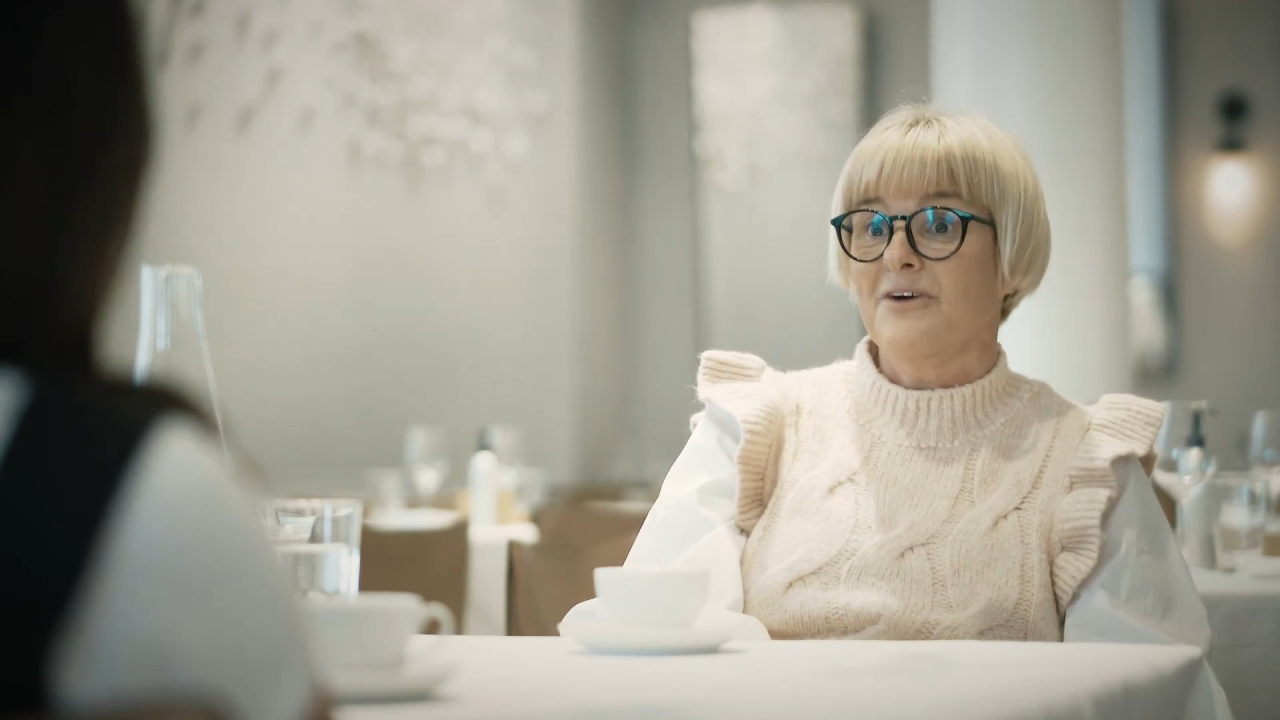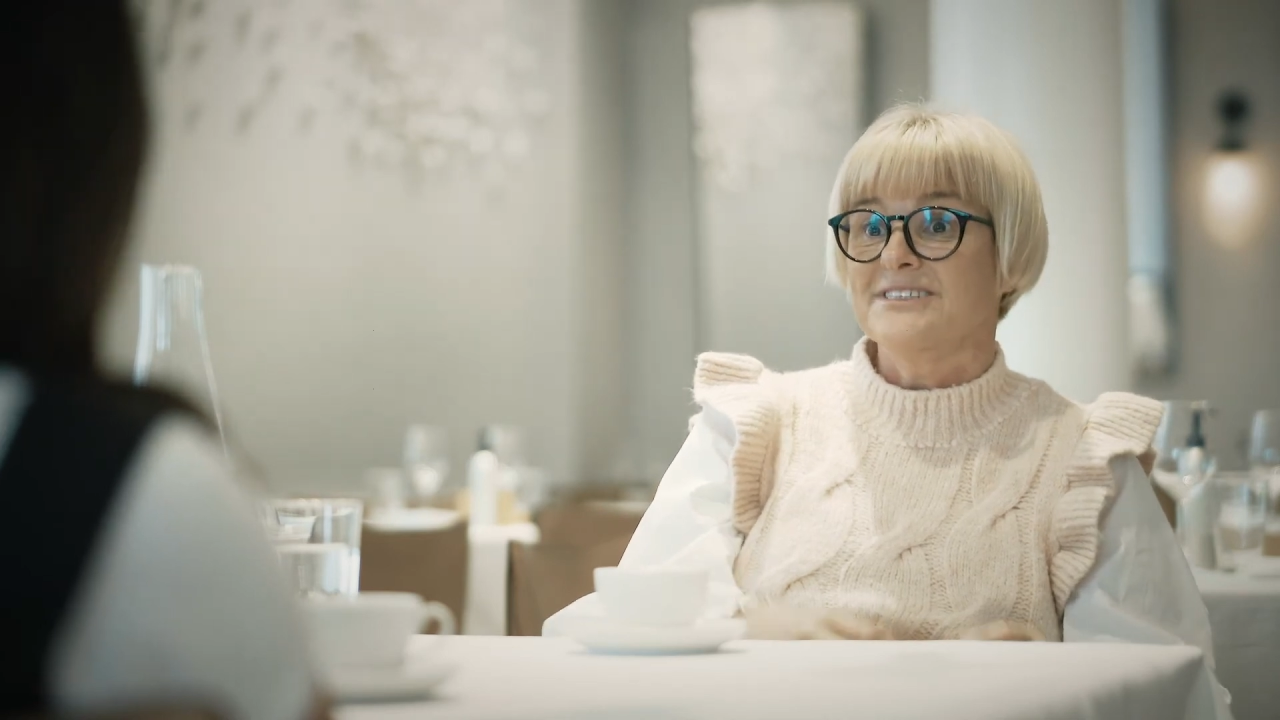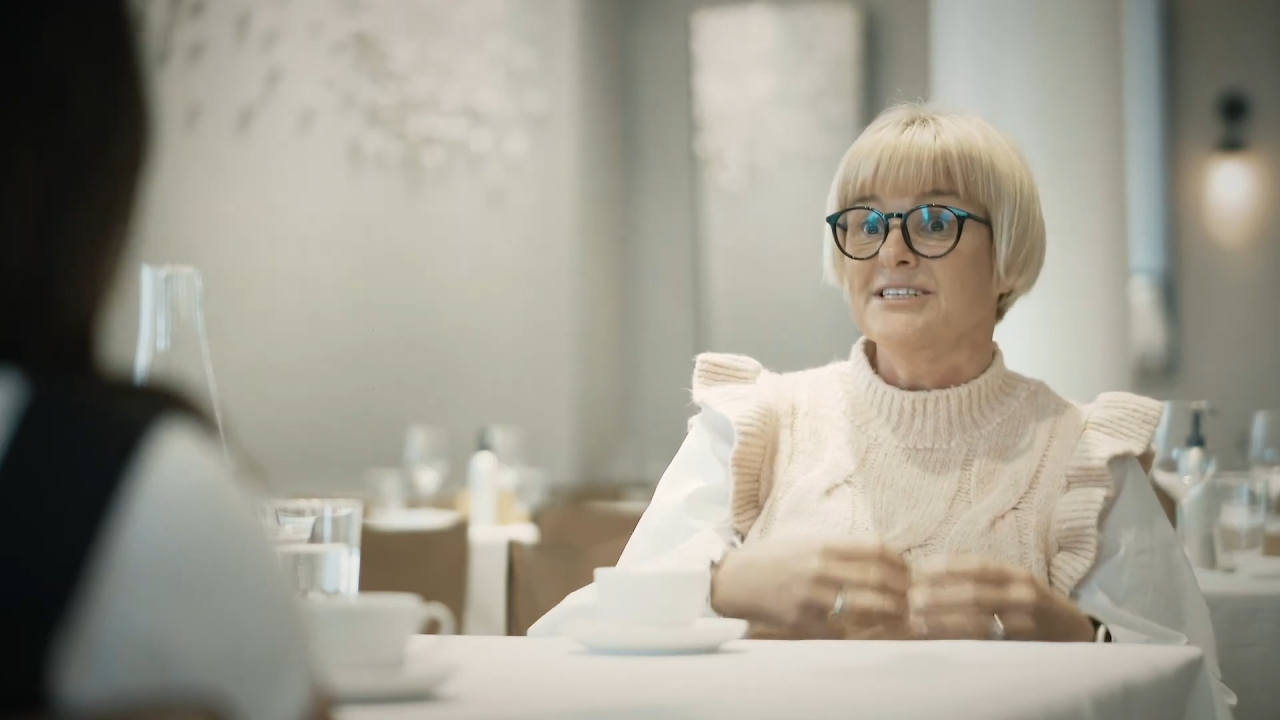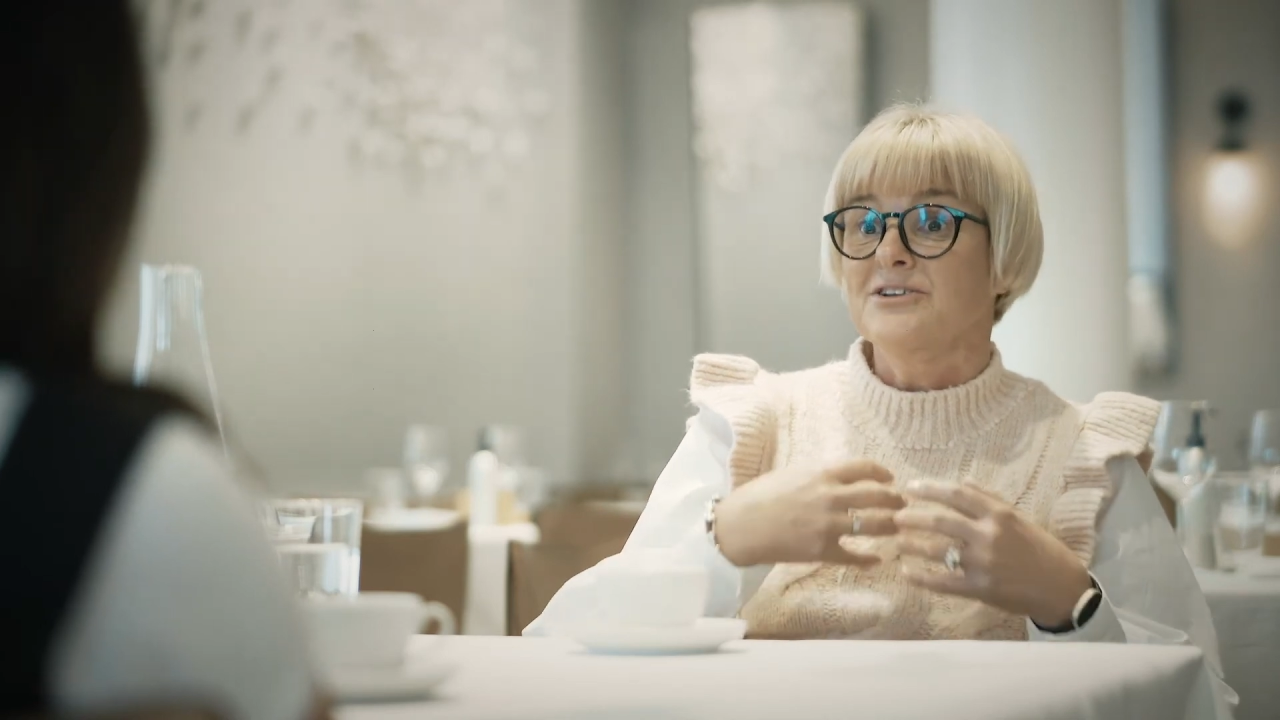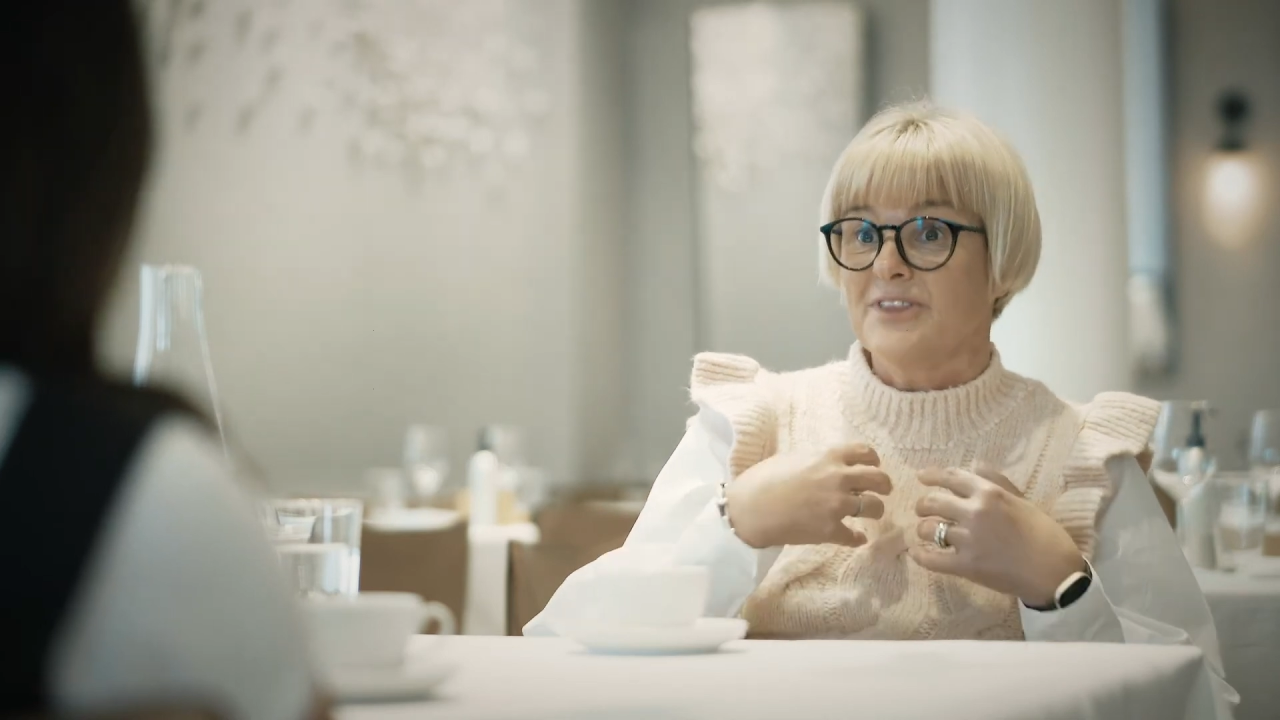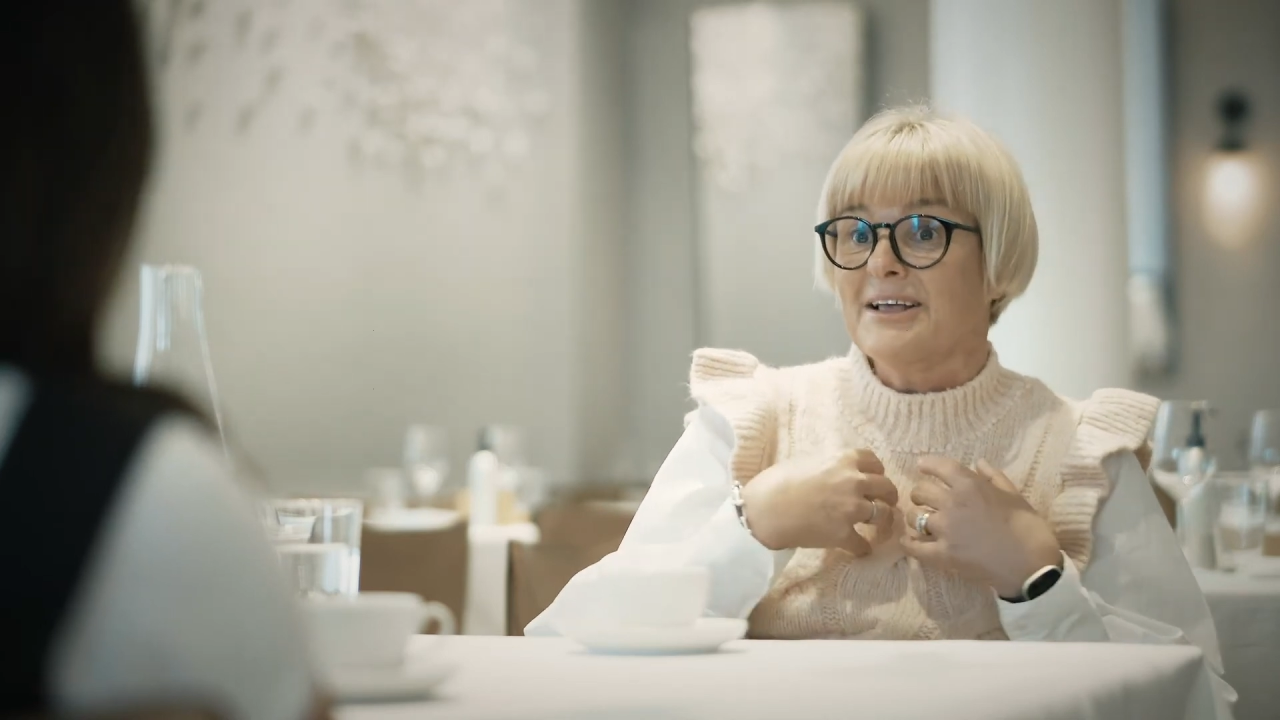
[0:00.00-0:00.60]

obviously to